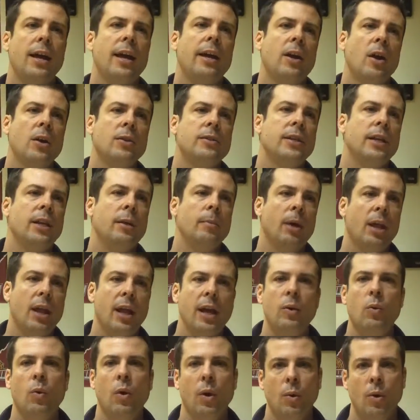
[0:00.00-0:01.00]
like our team. I
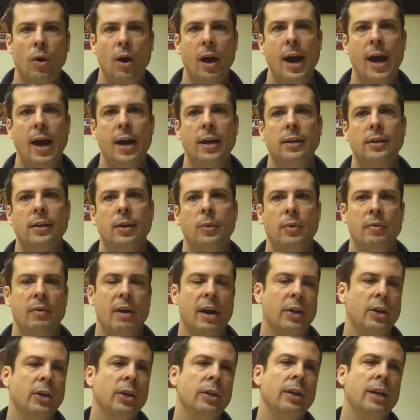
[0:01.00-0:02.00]
like where we're at. We've
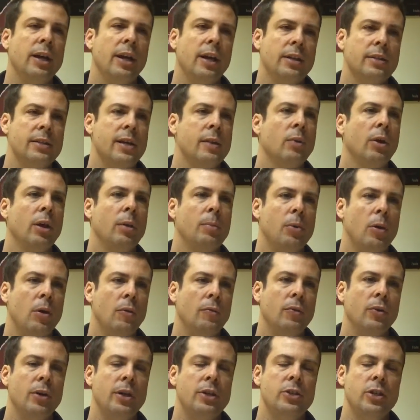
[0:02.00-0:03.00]
got good kids. They really pull
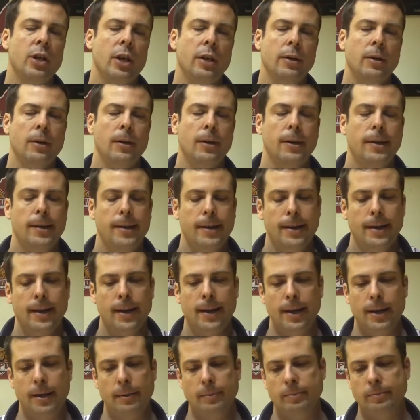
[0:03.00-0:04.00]
for each other
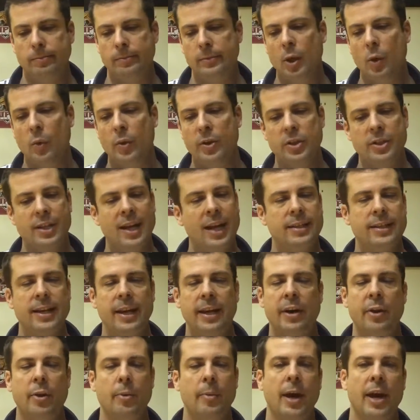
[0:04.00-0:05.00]
um, you know, we just got to
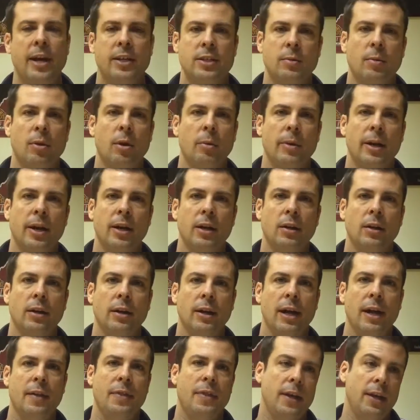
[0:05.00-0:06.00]
take care of the basketball better.
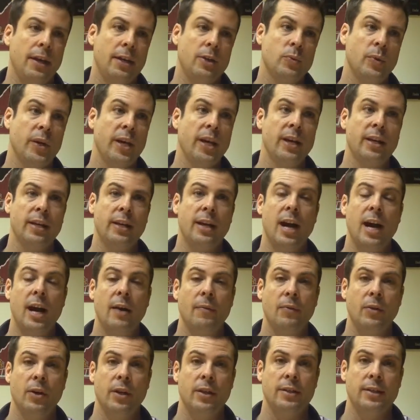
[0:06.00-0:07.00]
And I think as we get into
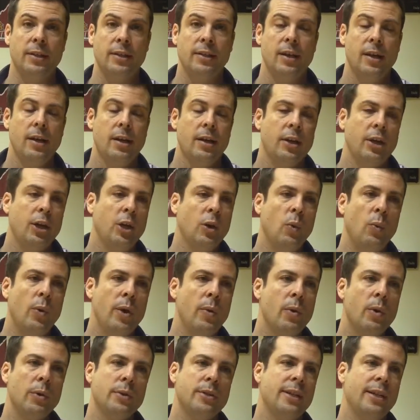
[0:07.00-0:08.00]
conference, and you know,
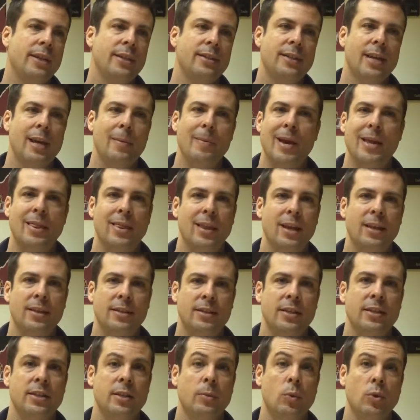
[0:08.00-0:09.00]
we won't see the same
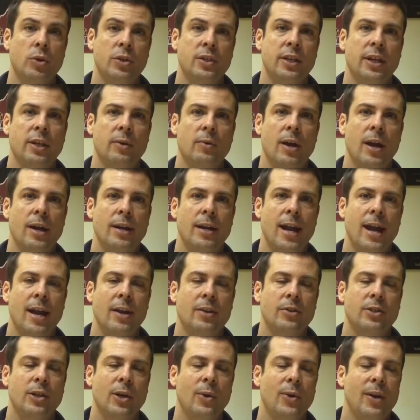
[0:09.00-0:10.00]
athleticism we're seeing right
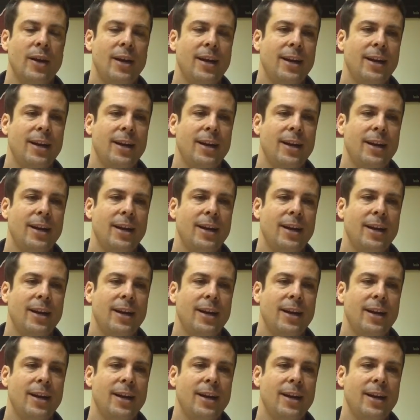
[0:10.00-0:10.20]
now. So